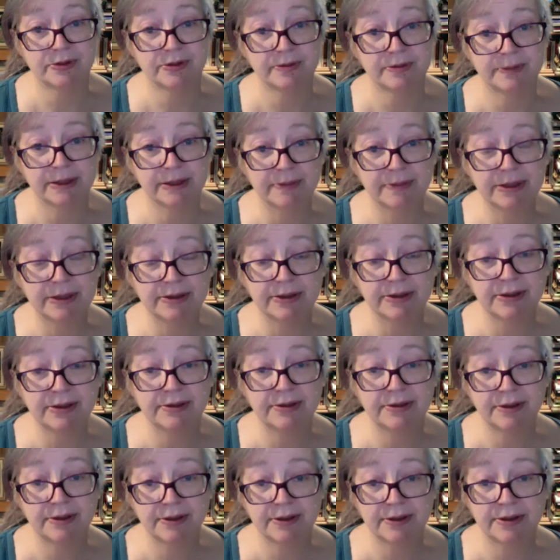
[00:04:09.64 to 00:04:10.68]

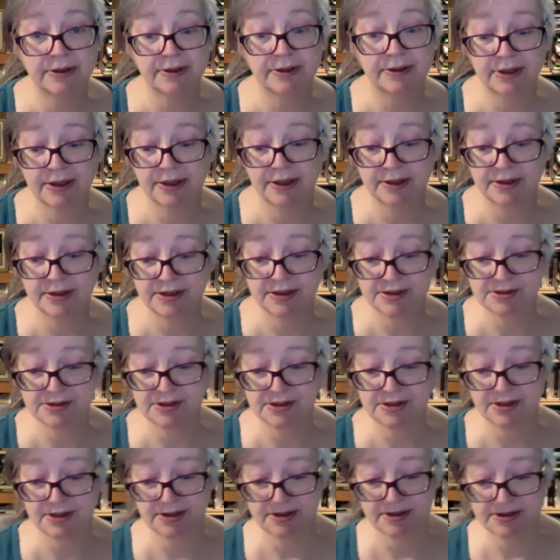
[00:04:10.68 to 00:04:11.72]
Macmillan. And this
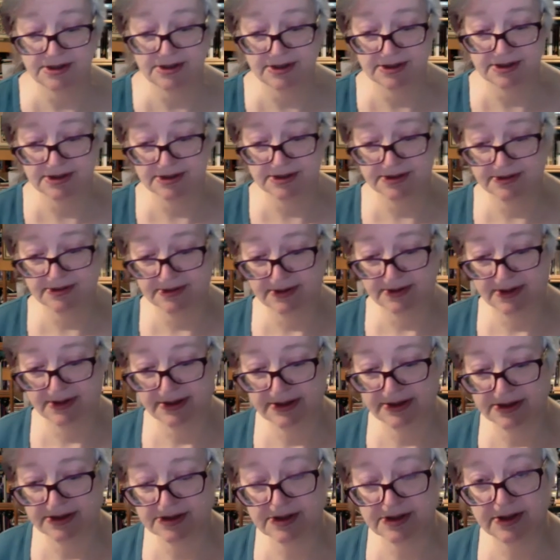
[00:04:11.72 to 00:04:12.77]
is
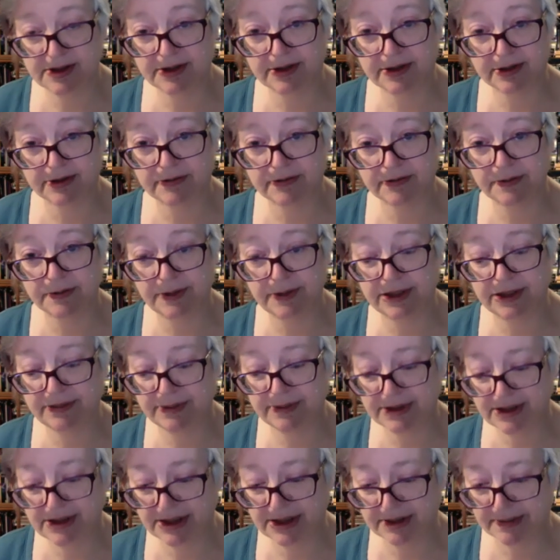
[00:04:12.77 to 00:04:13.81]
the girl from
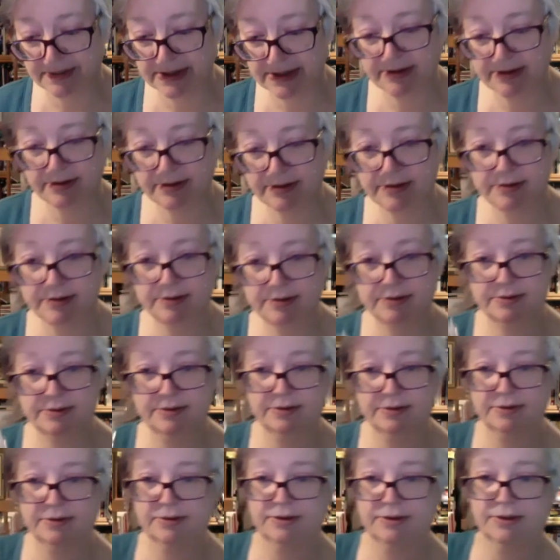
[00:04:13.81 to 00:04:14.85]
Ipanema.
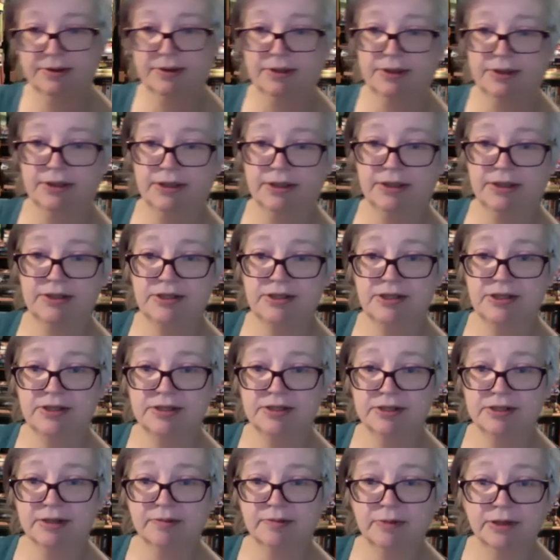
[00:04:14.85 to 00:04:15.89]
And she's
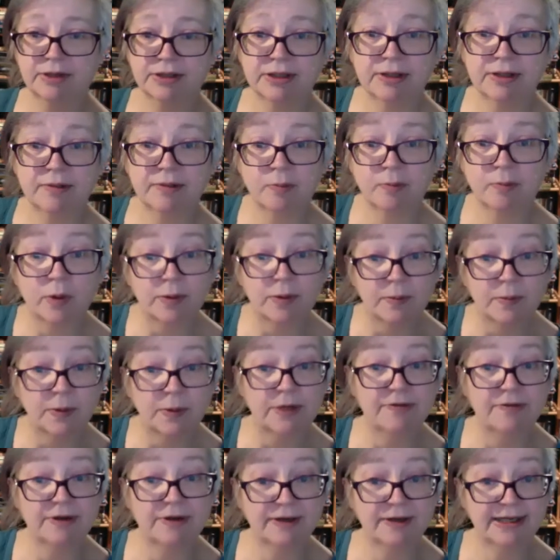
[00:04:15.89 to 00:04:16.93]
one
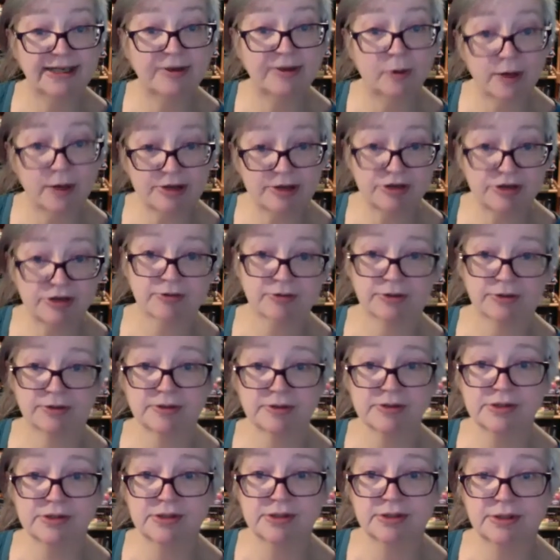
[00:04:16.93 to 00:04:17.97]
of their
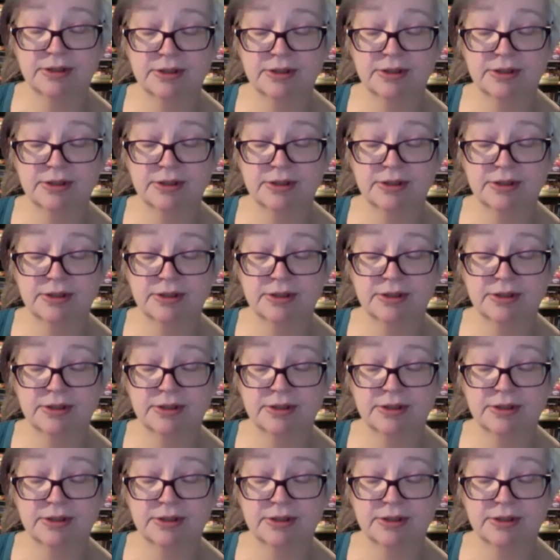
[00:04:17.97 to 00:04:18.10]
equestrals.